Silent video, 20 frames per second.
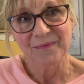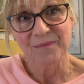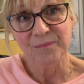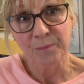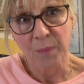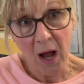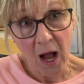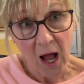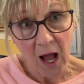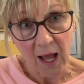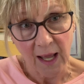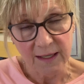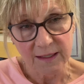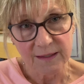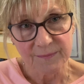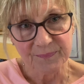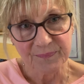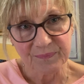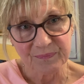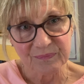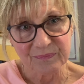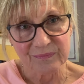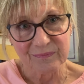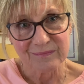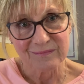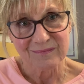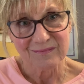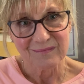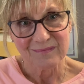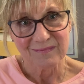But
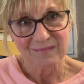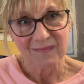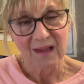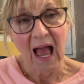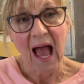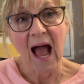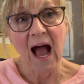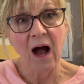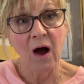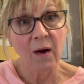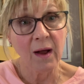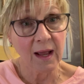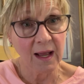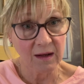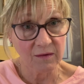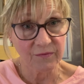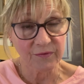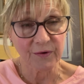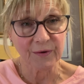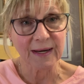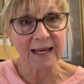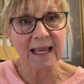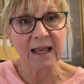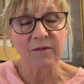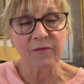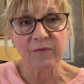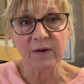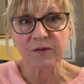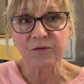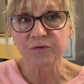however,
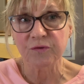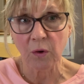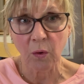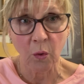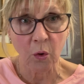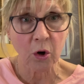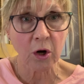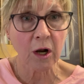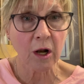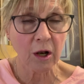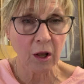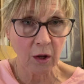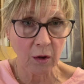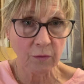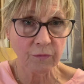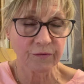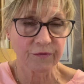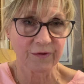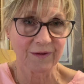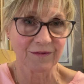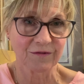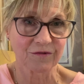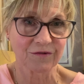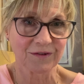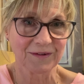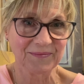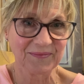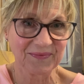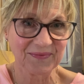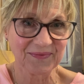if a door closes